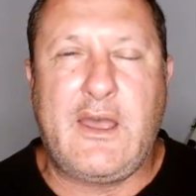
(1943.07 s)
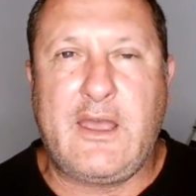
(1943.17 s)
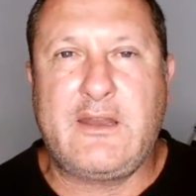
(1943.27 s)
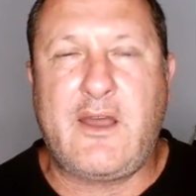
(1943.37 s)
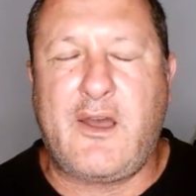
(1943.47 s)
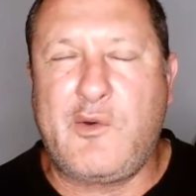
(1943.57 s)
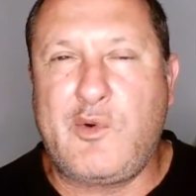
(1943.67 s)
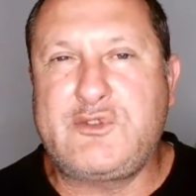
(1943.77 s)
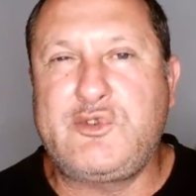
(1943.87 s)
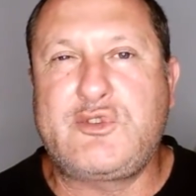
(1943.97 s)
And I
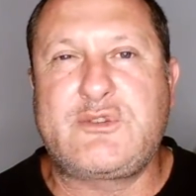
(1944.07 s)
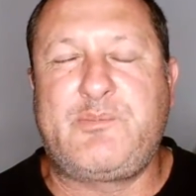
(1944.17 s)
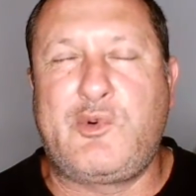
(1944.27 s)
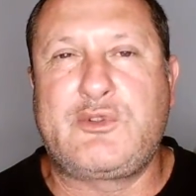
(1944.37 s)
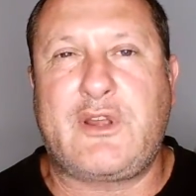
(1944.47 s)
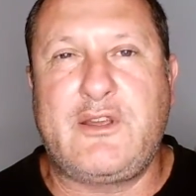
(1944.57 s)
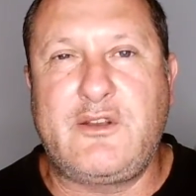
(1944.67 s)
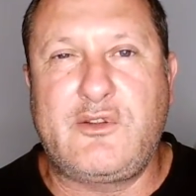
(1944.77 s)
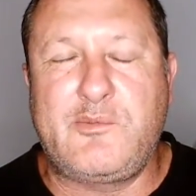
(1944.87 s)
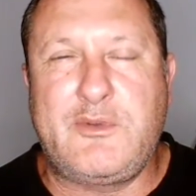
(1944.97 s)
want you to support
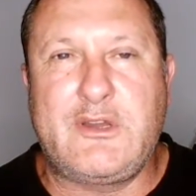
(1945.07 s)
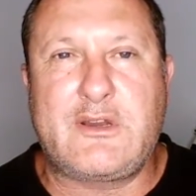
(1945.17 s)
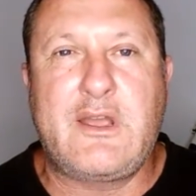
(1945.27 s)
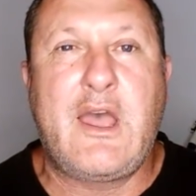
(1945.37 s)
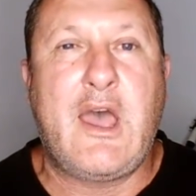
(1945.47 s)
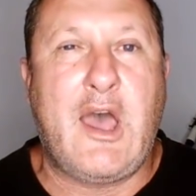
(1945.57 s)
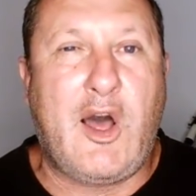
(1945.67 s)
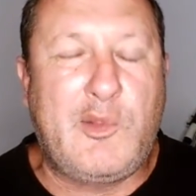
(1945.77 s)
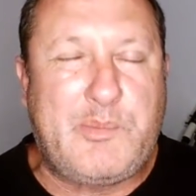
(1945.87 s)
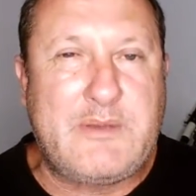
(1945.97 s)
Reino de Beer,
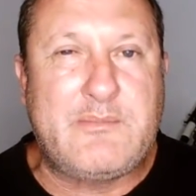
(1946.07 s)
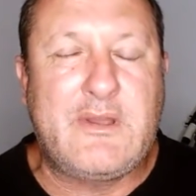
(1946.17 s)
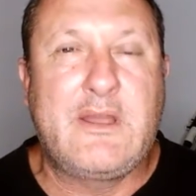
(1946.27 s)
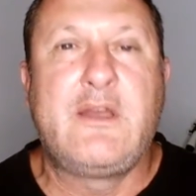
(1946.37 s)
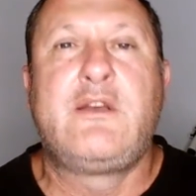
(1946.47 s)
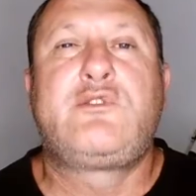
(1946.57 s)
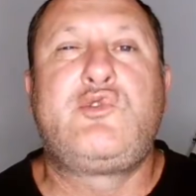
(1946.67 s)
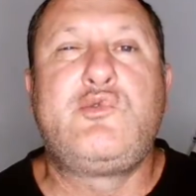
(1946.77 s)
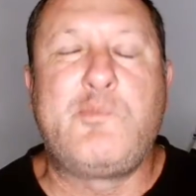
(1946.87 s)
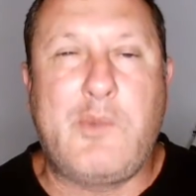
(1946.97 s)
help him
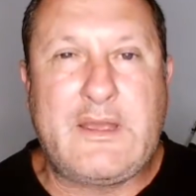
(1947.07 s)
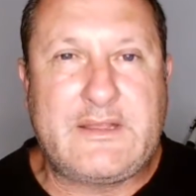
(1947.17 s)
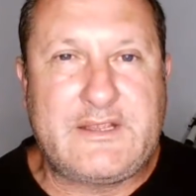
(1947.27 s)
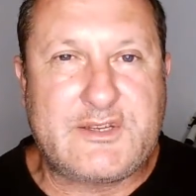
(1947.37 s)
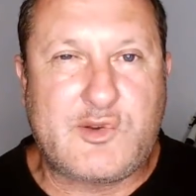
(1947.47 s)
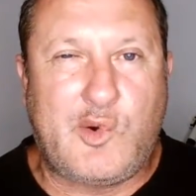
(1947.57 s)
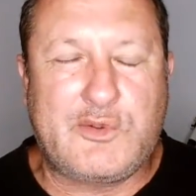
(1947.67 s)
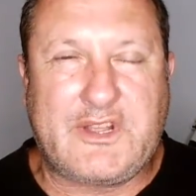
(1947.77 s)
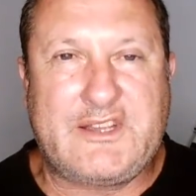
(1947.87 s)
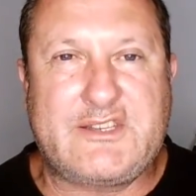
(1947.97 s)
to make these
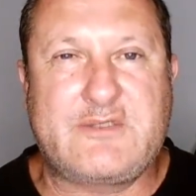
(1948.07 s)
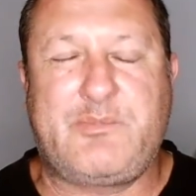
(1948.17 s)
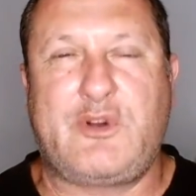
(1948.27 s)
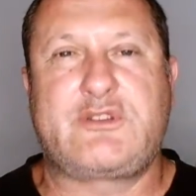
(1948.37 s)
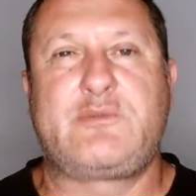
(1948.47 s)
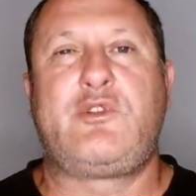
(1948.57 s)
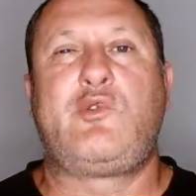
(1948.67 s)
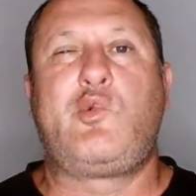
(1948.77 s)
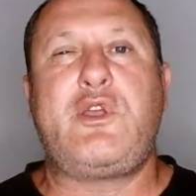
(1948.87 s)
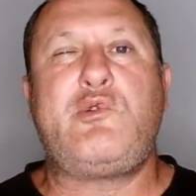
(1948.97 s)
court cases
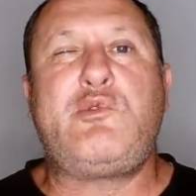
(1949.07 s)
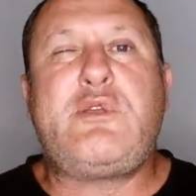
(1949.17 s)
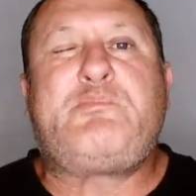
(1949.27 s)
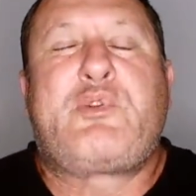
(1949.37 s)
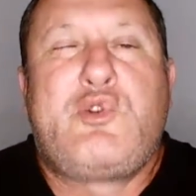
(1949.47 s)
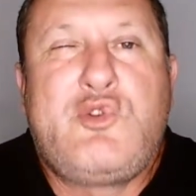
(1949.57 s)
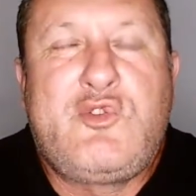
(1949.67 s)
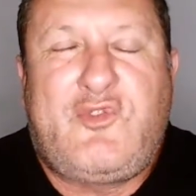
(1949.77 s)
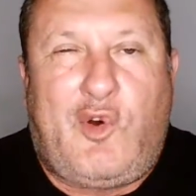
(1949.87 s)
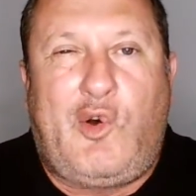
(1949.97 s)
possible, where we
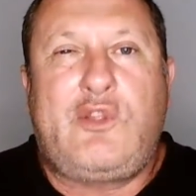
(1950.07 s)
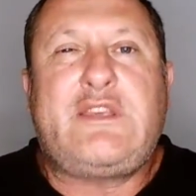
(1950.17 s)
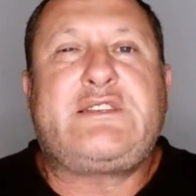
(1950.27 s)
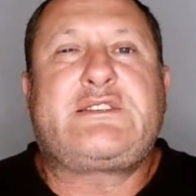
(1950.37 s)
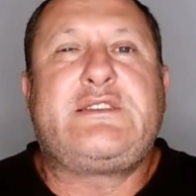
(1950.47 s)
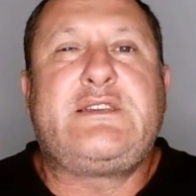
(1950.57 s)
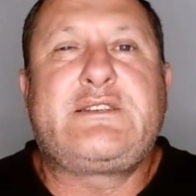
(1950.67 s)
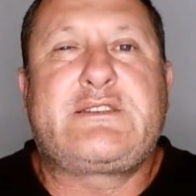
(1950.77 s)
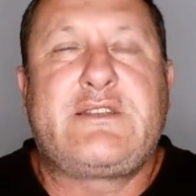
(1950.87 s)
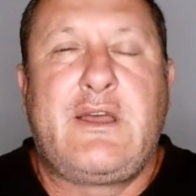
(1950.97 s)
prove all these
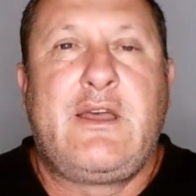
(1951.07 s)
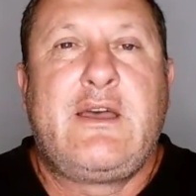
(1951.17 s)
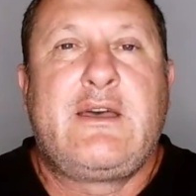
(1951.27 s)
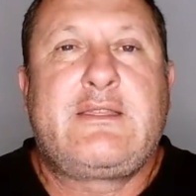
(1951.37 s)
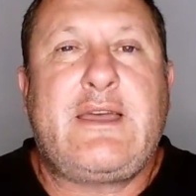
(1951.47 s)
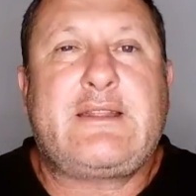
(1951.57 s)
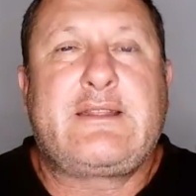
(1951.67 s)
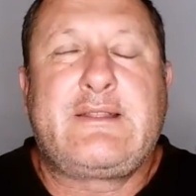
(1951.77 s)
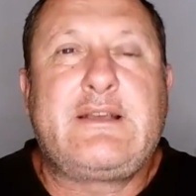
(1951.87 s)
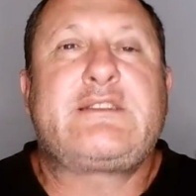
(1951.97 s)
things
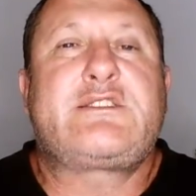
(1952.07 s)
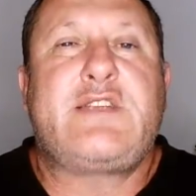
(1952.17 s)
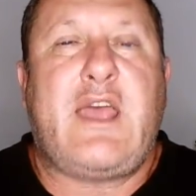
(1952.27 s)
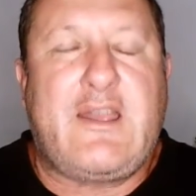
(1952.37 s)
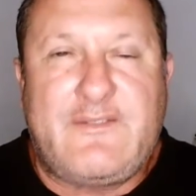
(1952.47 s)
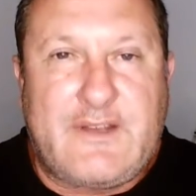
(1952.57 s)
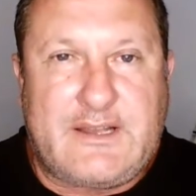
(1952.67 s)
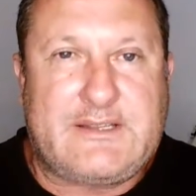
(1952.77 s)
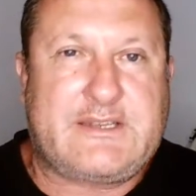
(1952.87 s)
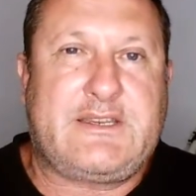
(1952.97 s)
that this
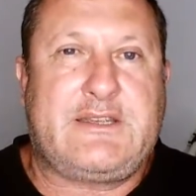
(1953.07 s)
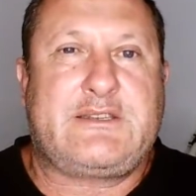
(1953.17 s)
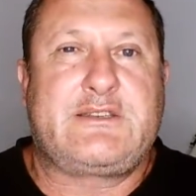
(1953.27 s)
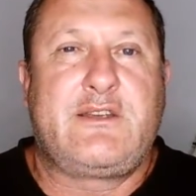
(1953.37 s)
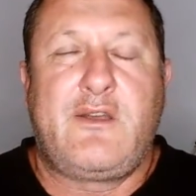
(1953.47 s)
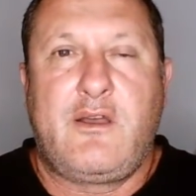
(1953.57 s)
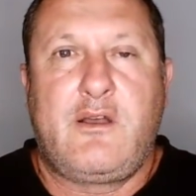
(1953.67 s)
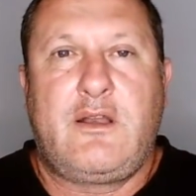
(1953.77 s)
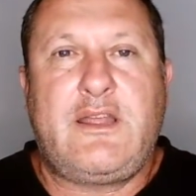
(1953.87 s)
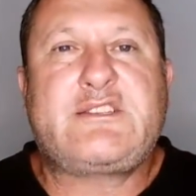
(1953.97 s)
advocate says.
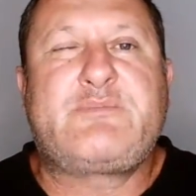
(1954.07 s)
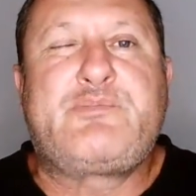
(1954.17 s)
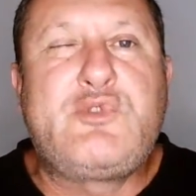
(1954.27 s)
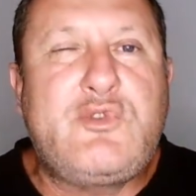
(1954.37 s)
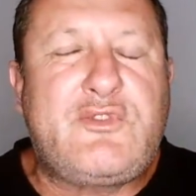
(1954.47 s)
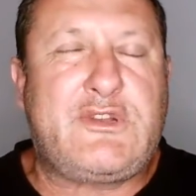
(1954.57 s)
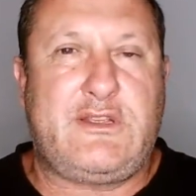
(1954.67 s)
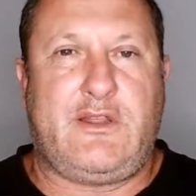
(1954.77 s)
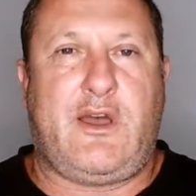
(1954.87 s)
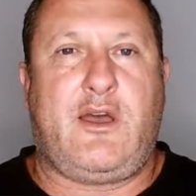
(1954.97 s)
Let's prove
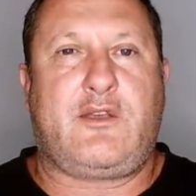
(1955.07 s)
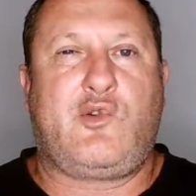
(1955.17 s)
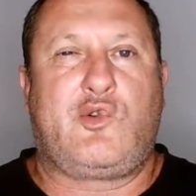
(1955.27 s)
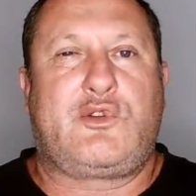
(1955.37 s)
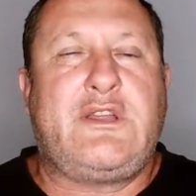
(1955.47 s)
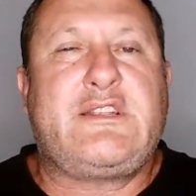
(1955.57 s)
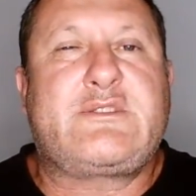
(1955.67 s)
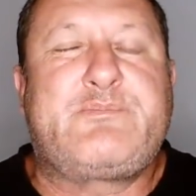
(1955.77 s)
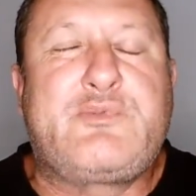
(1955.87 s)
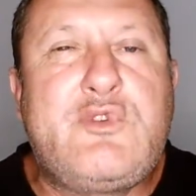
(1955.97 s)
it in the High Court.
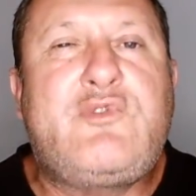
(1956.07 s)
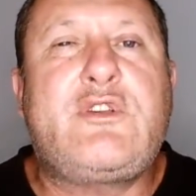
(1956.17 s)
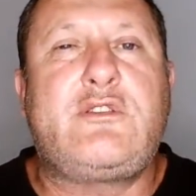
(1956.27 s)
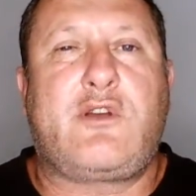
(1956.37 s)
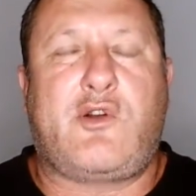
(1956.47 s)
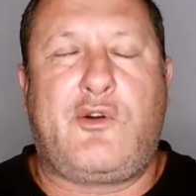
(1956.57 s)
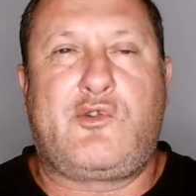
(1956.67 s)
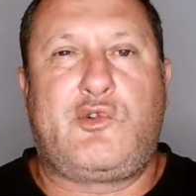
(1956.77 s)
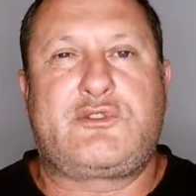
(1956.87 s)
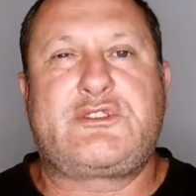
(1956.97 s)
Let's prove it in the
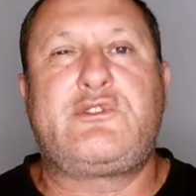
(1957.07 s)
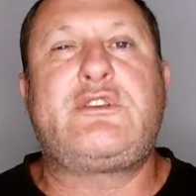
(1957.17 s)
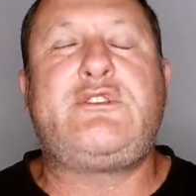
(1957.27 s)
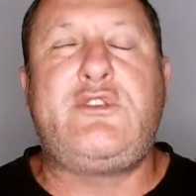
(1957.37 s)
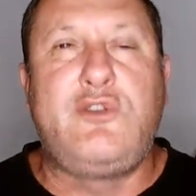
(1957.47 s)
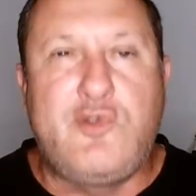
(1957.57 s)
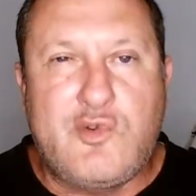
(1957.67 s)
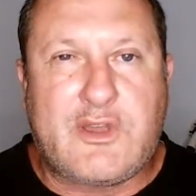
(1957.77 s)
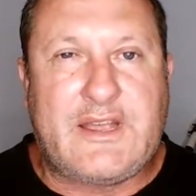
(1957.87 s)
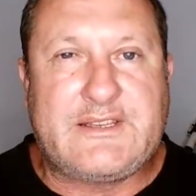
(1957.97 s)
Concord so that
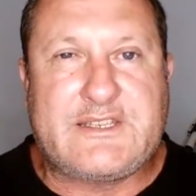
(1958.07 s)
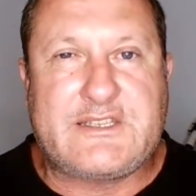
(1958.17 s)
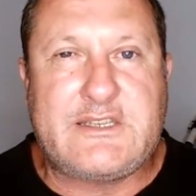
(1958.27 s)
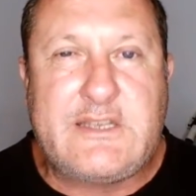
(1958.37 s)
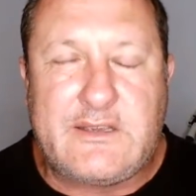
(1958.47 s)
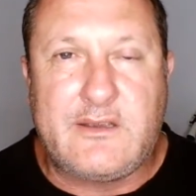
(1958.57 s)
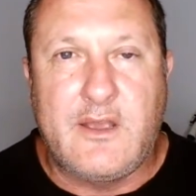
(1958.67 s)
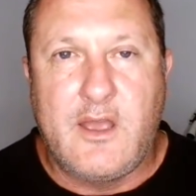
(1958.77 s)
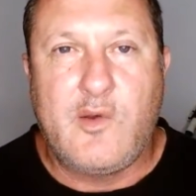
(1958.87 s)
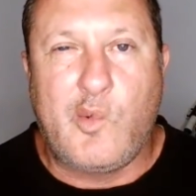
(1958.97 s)
you can see
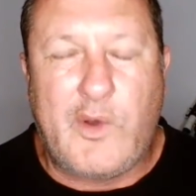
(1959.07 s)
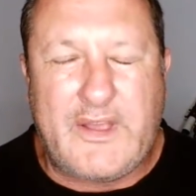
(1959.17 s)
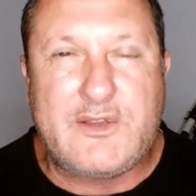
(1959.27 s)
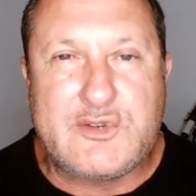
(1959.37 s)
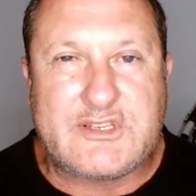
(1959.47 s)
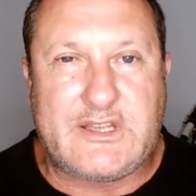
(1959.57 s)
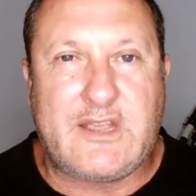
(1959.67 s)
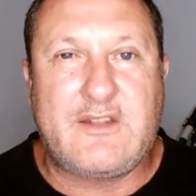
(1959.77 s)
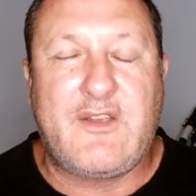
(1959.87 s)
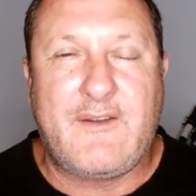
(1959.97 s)
where you
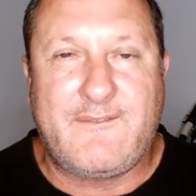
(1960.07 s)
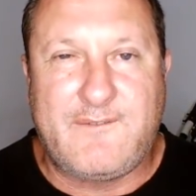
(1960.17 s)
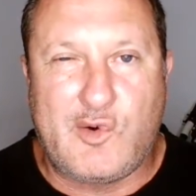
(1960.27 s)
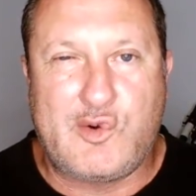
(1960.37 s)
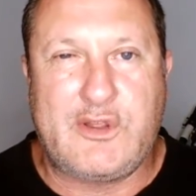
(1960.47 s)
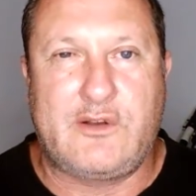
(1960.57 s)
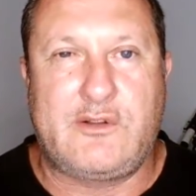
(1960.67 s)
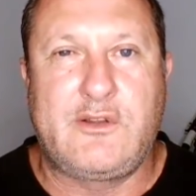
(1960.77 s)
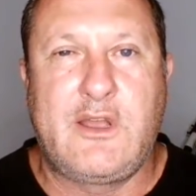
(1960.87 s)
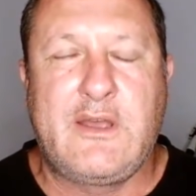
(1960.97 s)
stand for
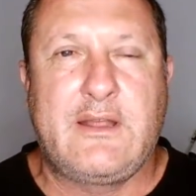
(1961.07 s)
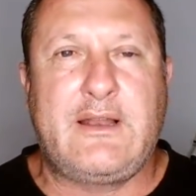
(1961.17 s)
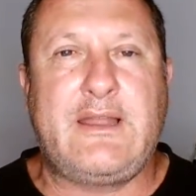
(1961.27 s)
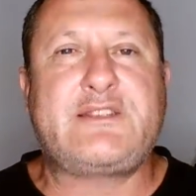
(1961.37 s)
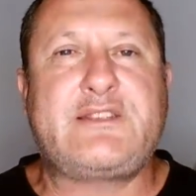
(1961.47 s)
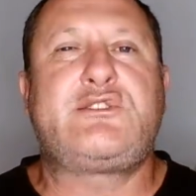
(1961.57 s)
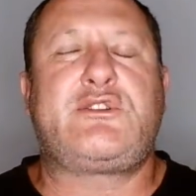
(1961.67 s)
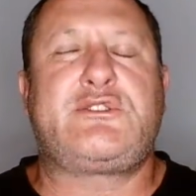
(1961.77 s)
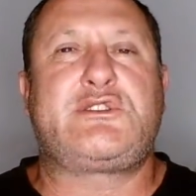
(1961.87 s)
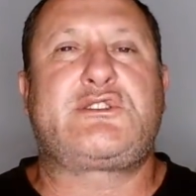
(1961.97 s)
real. Let's
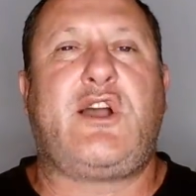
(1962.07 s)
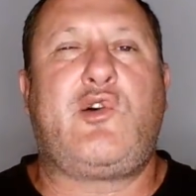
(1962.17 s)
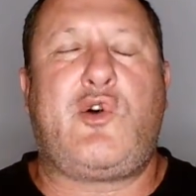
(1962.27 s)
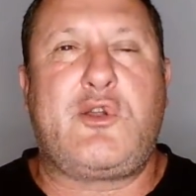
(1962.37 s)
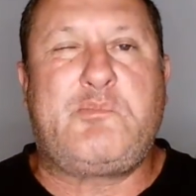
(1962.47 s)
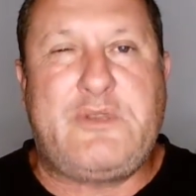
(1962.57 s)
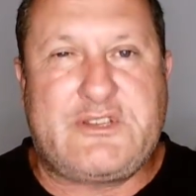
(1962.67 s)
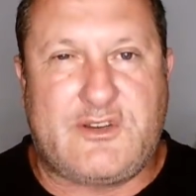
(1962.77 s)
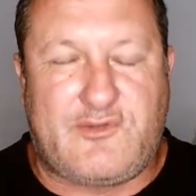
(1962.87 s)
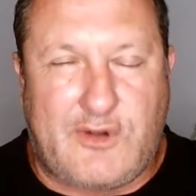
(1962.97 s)
not just go on a
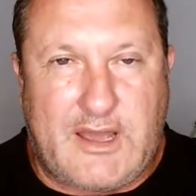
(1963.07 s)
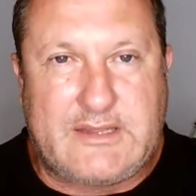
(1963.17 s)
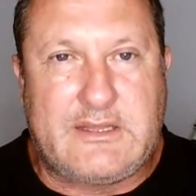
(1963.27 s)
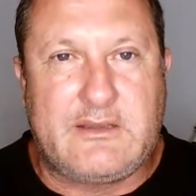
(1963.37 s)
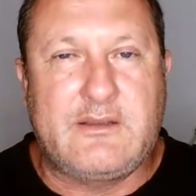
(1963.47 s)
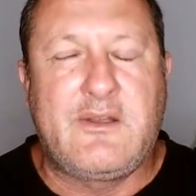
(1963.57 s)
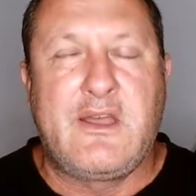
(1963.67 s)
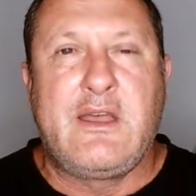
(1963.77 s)
piece of writing.